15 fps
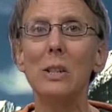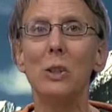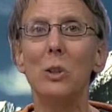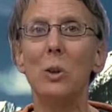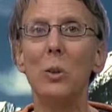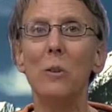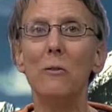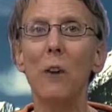this
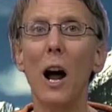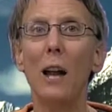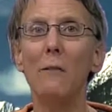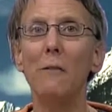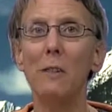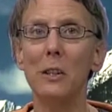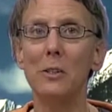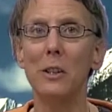
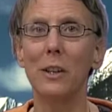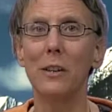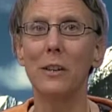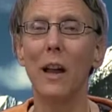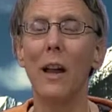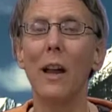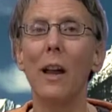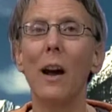unified
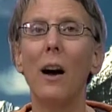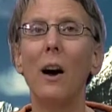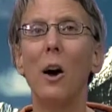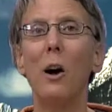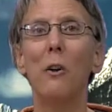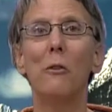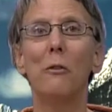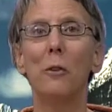vision
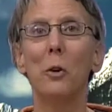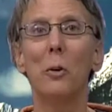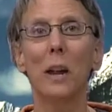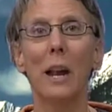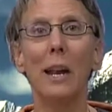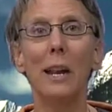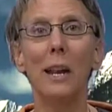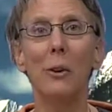of
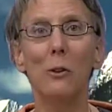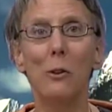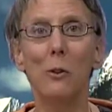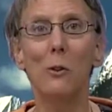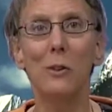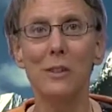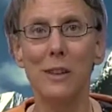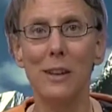creating
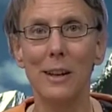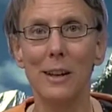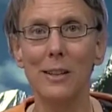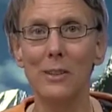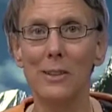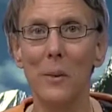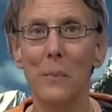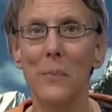new
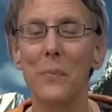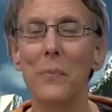cities.